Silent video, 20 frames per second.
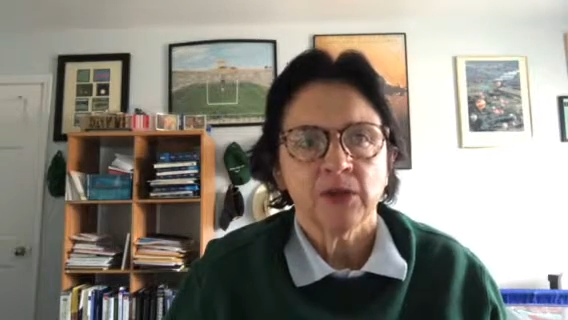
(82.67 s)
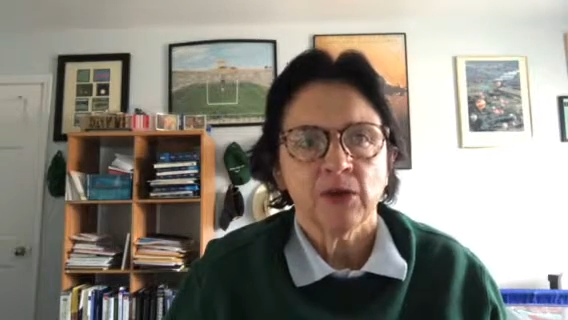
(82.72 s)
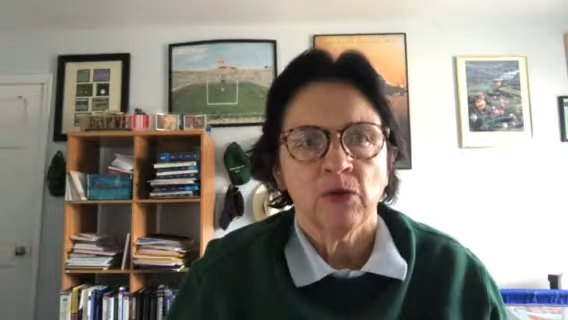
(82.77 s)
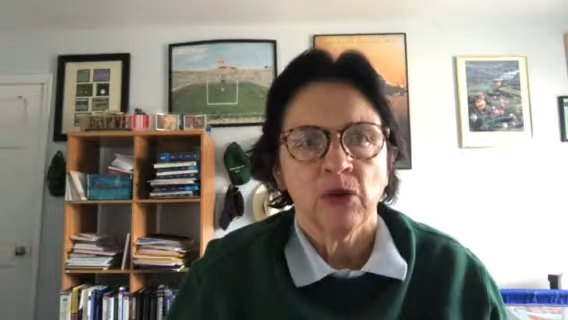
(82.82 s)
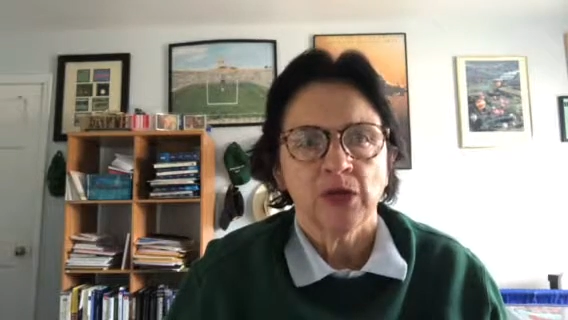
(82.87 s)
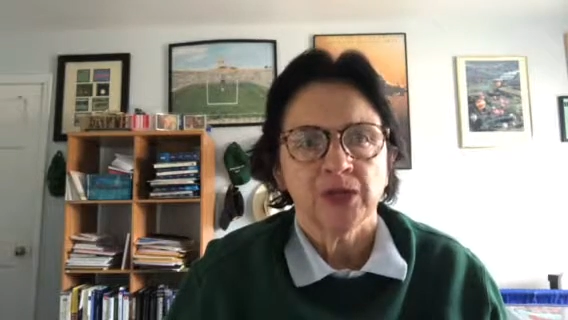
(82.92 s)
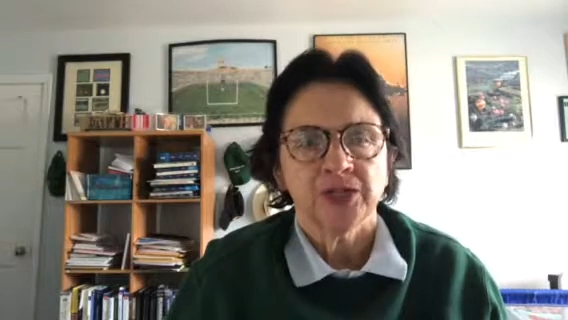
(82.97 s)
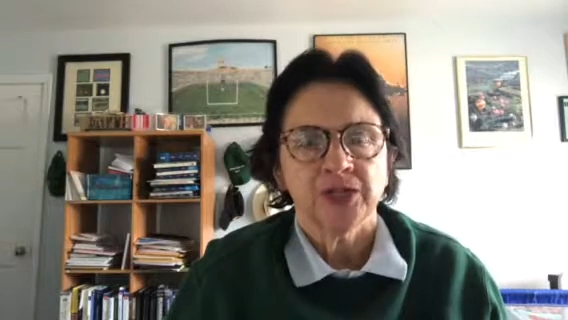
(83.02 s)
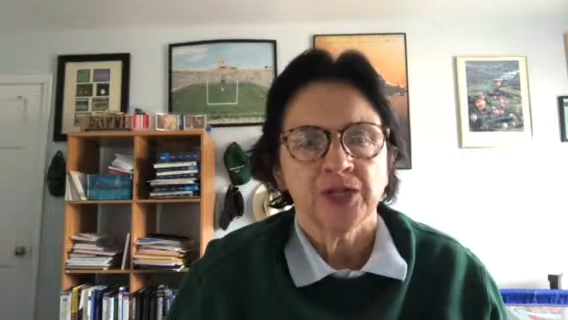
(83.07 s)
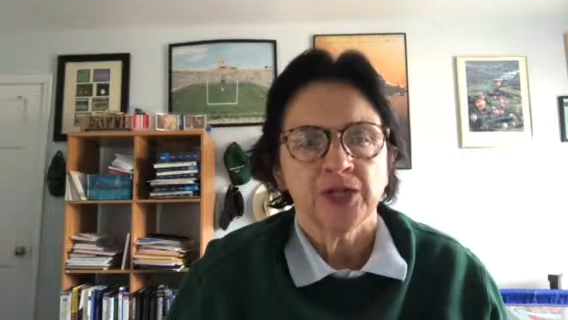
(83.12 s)
a
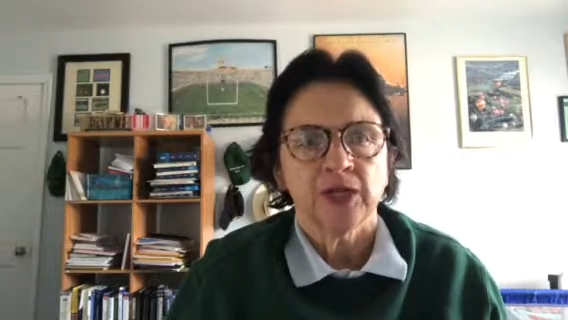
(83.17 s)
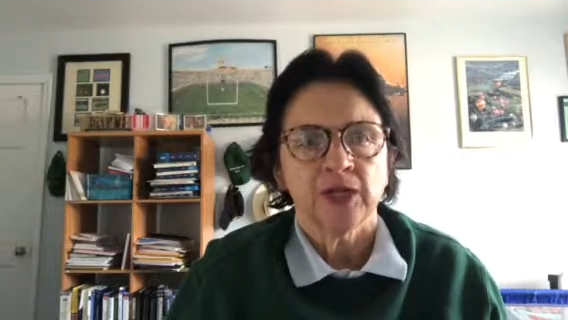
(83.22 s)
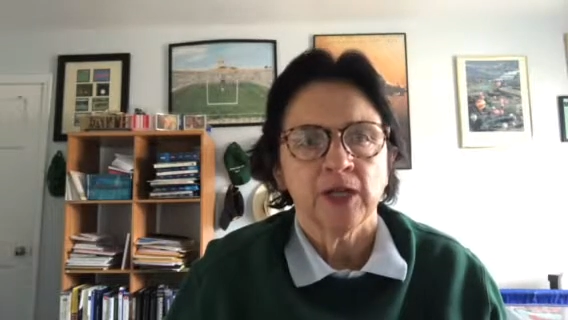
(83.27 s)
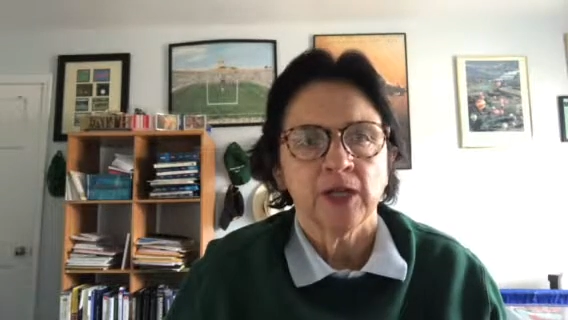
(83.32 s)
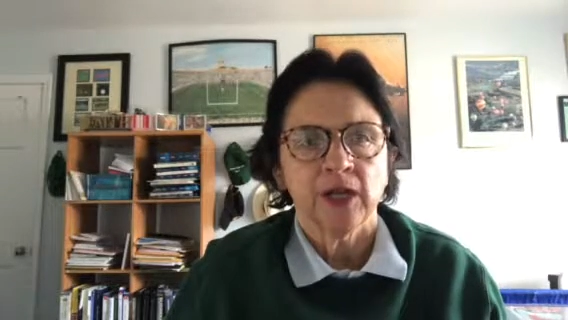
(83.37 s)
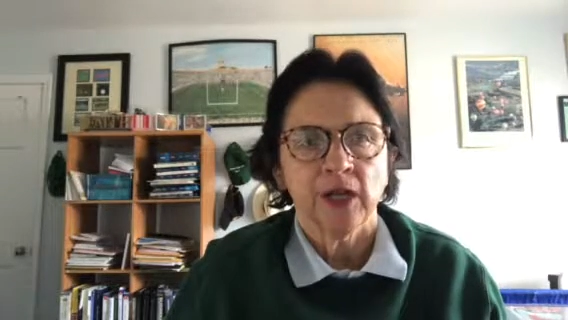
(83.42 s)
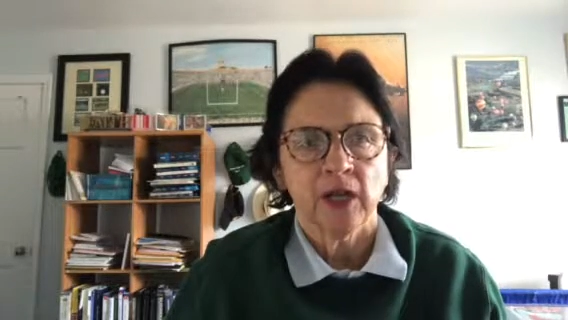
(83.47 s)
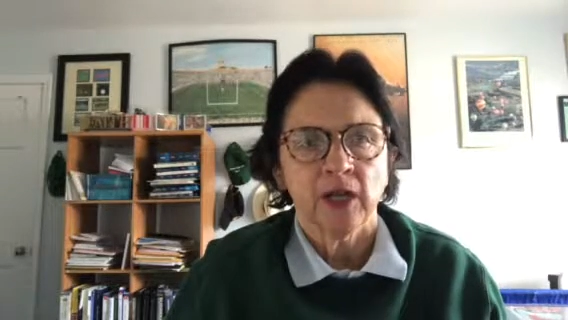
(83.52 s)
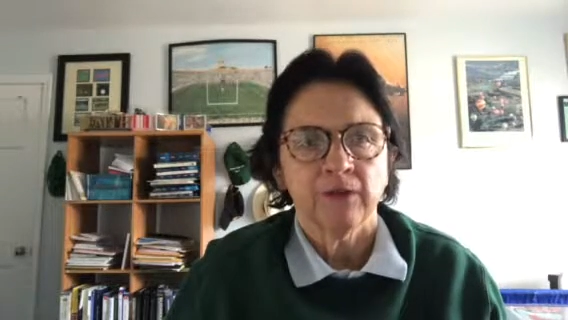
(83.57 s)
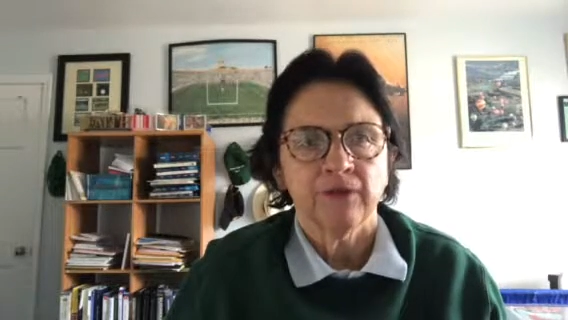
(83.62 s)

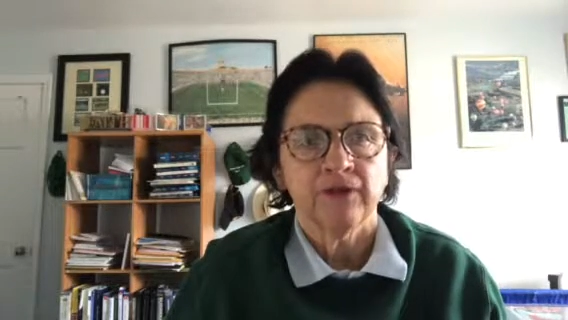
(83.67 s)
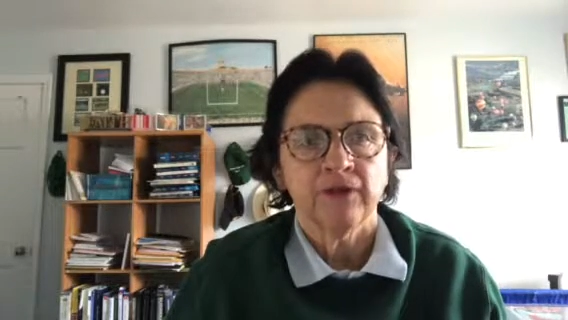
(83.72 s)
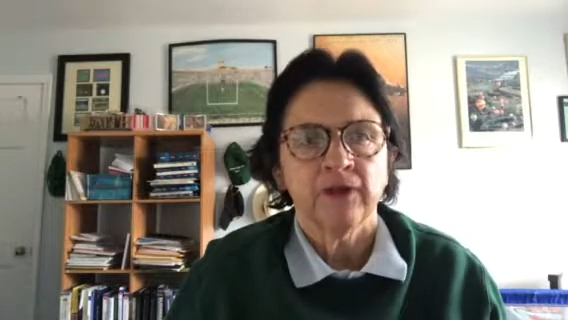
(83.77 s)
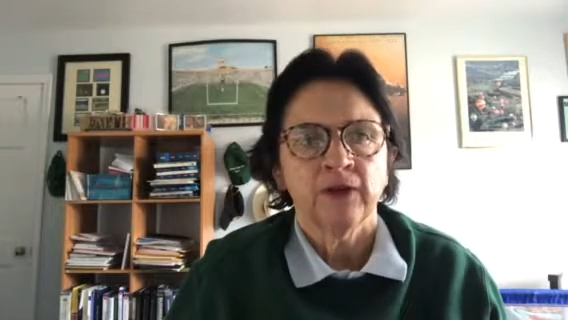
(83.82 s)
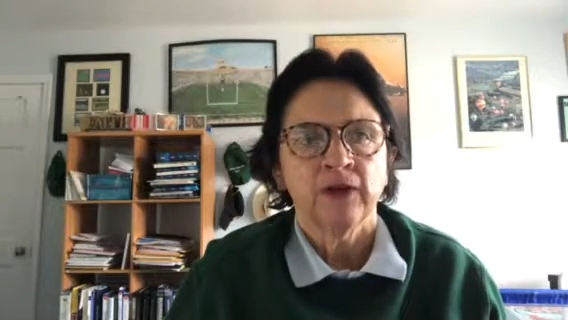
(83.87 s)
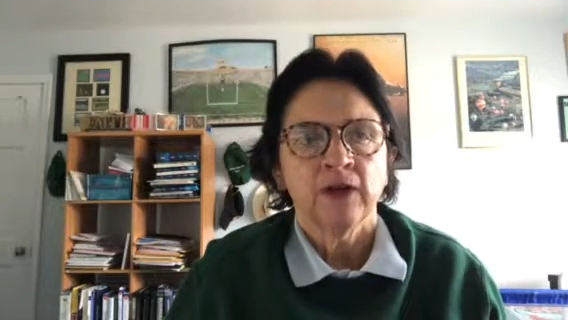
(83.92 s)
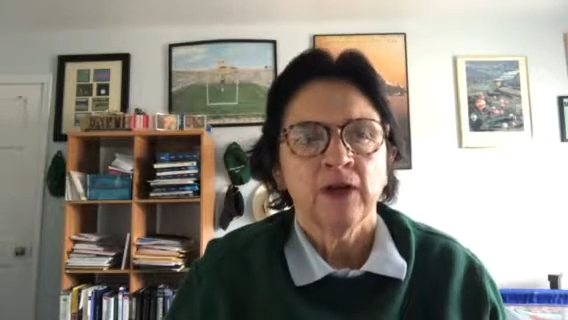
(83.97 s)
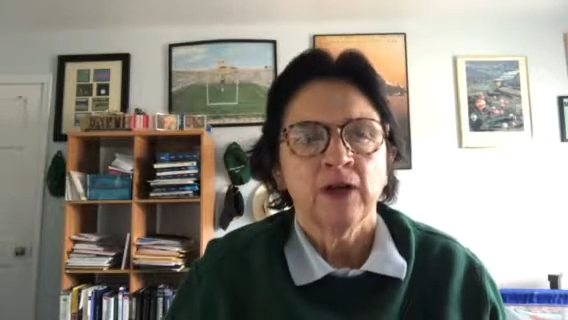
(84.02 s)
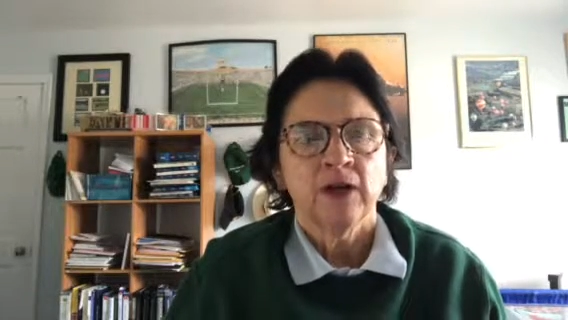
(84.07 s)
question if